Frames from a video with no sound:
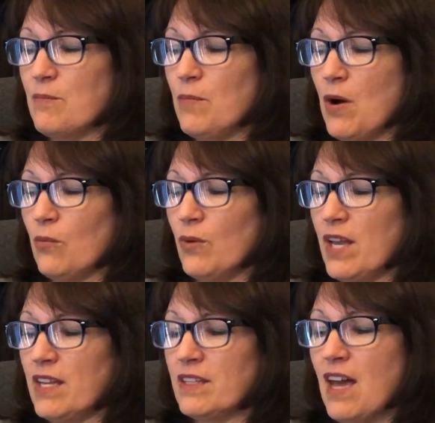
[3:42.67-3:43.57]
But
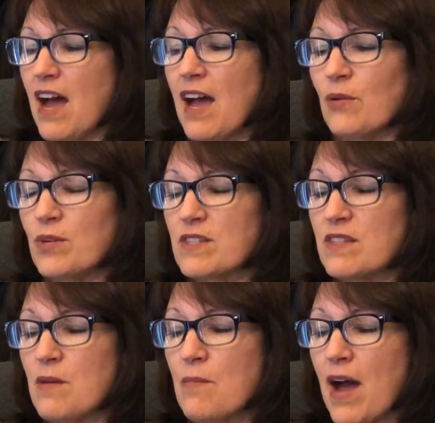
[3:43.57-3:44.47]
when I was
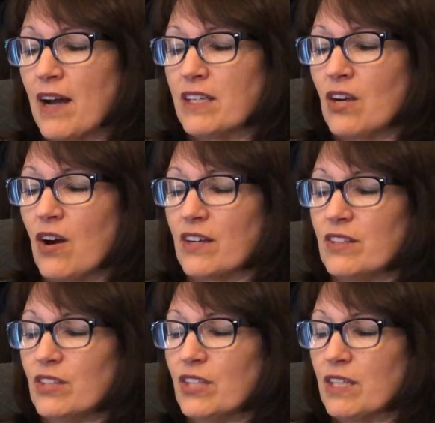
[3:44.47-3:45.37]
in the backyard
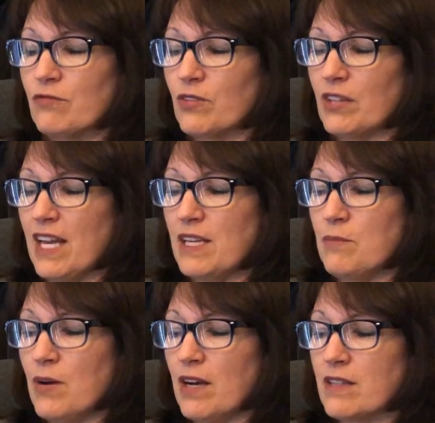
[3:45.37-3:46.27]
looking for
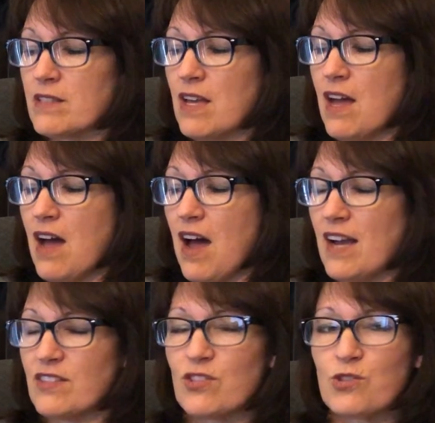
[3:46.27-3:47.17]
ladybugs,
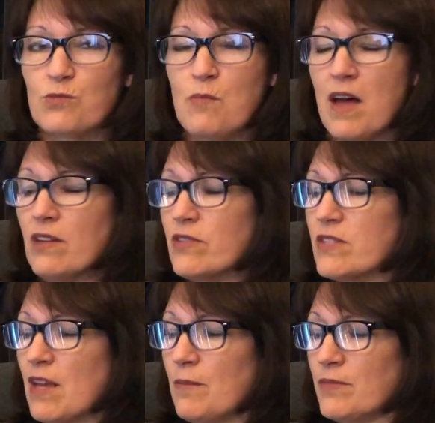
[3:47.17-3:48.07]
I smelled
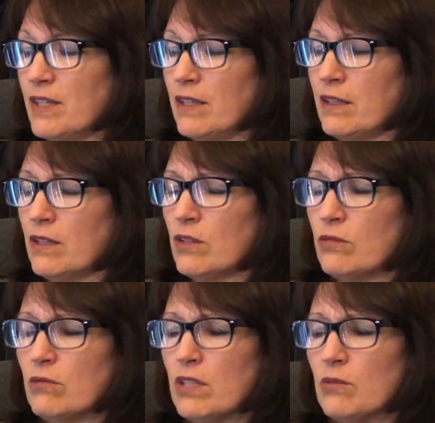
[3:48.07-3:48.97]
something
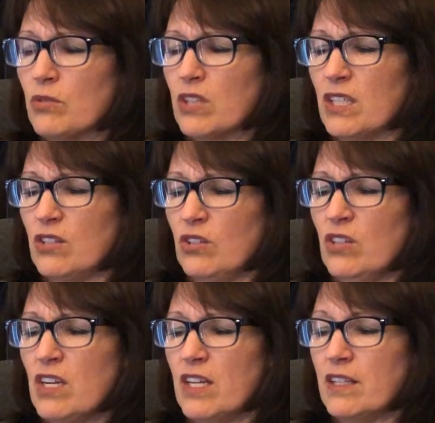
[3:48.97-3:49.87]
really, really
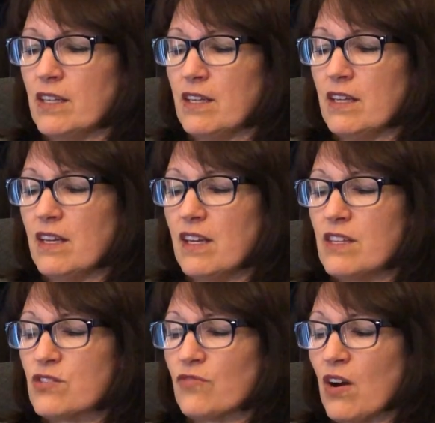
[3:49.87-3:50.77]
good. And
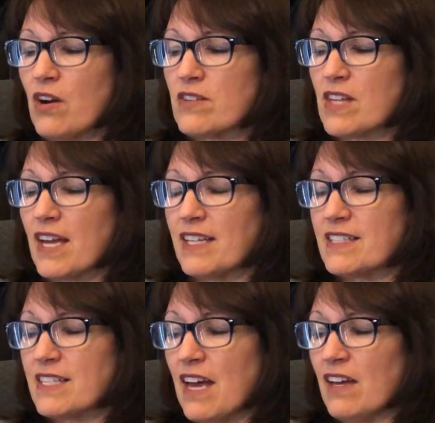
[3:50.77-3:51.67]
as far as I
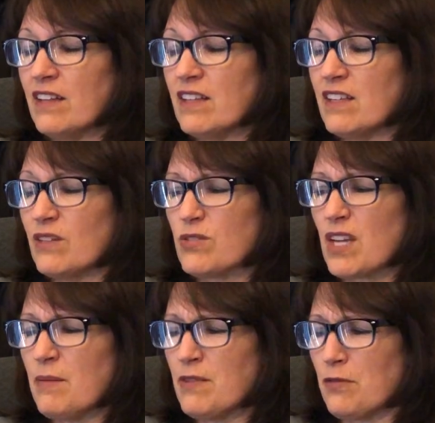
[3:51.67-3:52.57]
could tell, it was
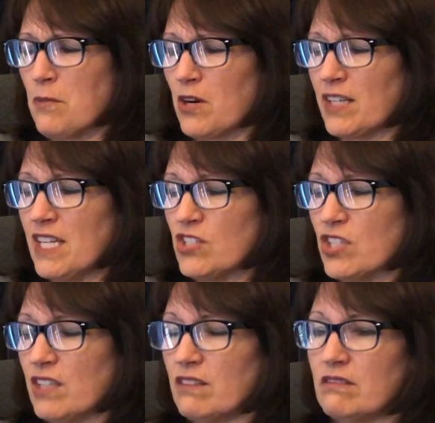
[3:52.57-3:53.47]
coming from our
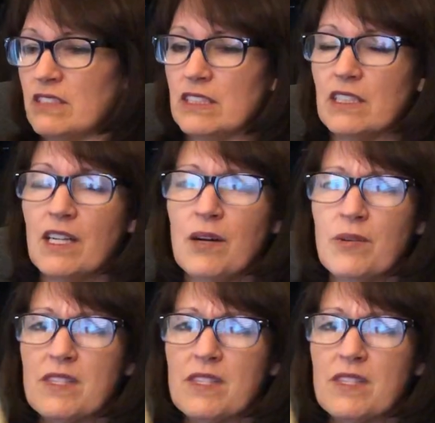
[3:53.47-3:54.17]
kitchen. I